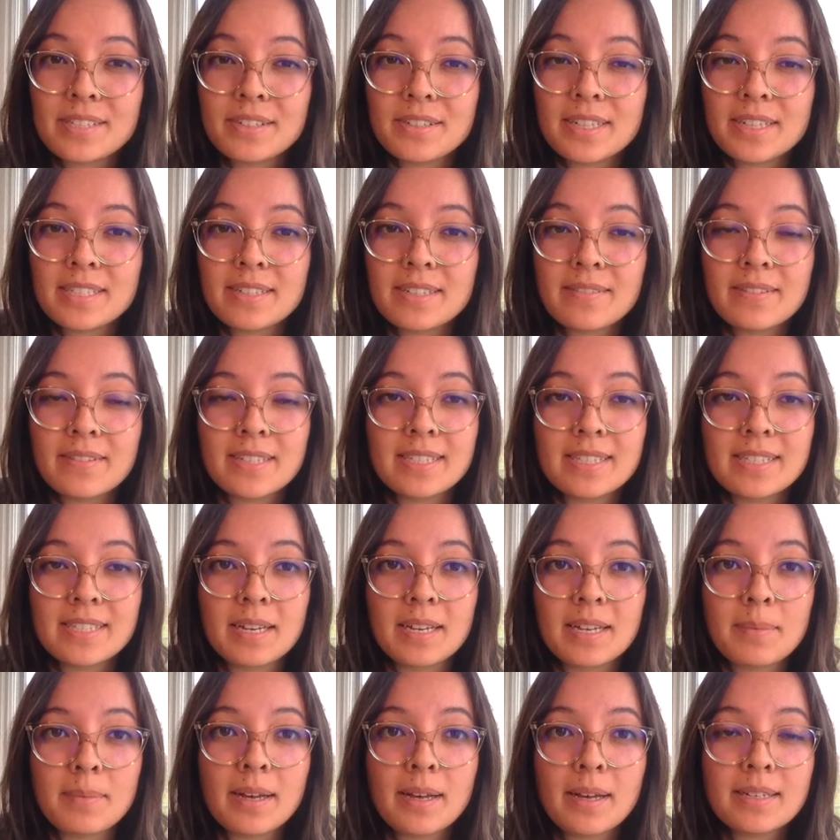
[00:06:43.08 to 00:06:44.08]
Easter eggs of the
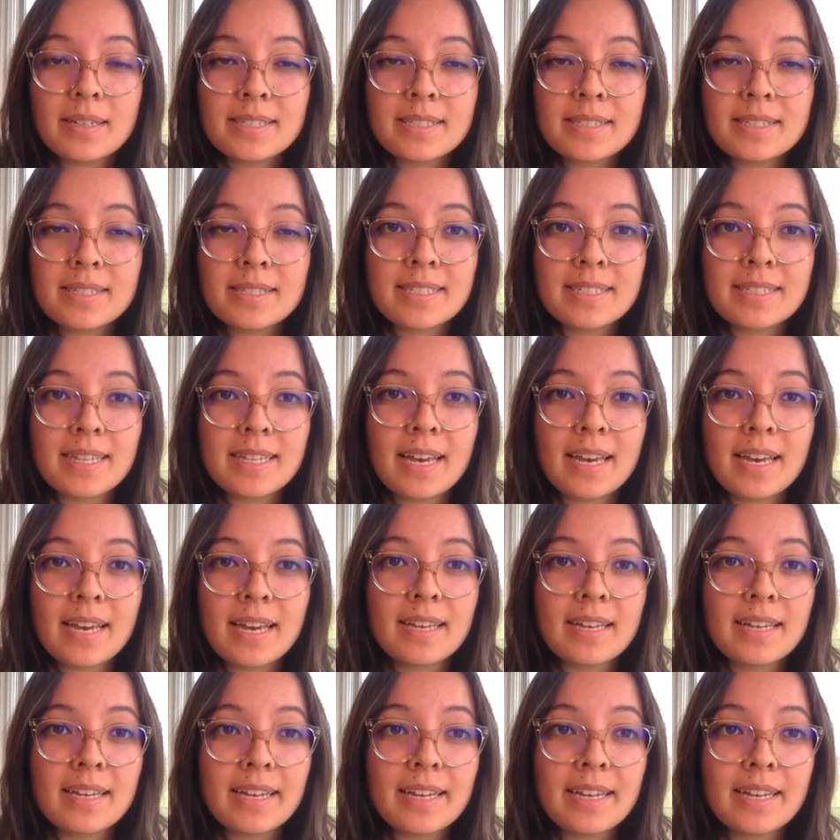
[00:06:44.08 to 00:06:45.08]
sandbox is
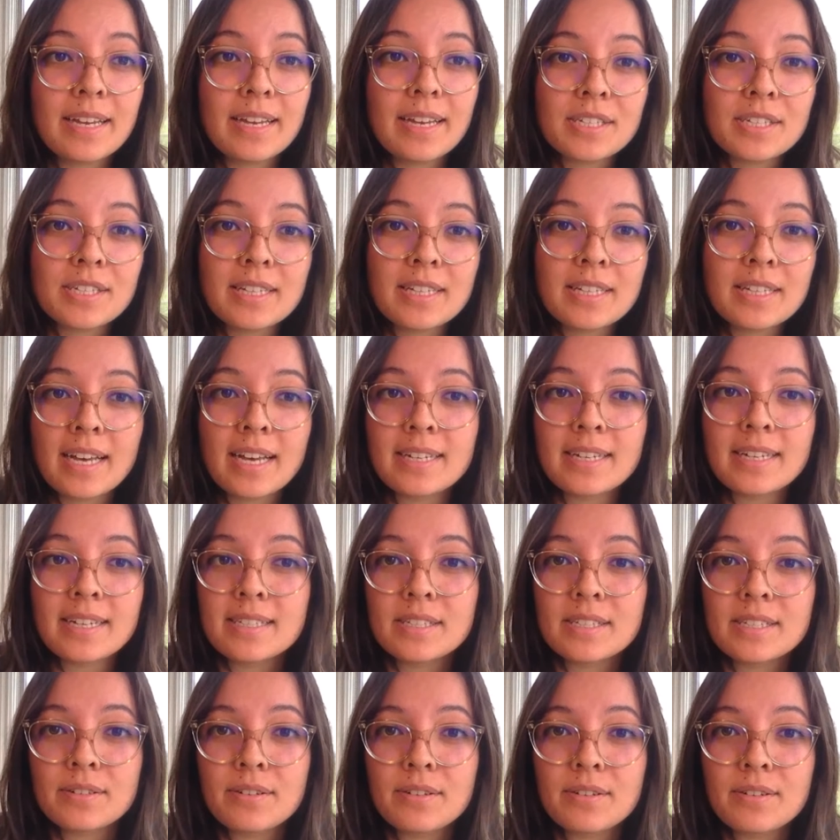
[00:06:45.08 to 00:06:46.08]
that it actually has
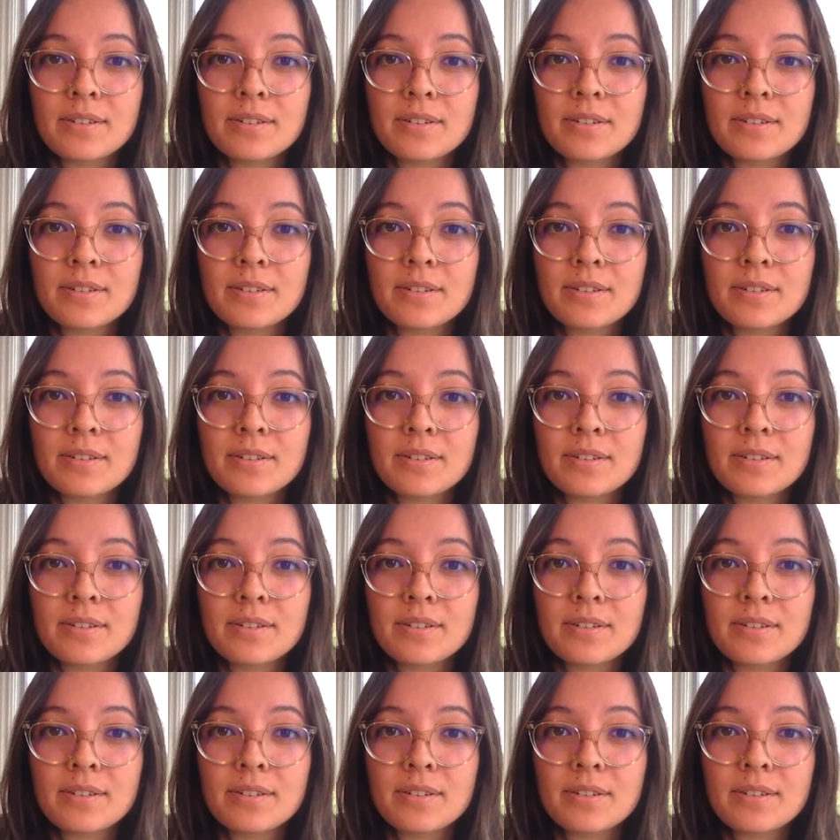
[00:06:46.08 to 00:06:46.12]
these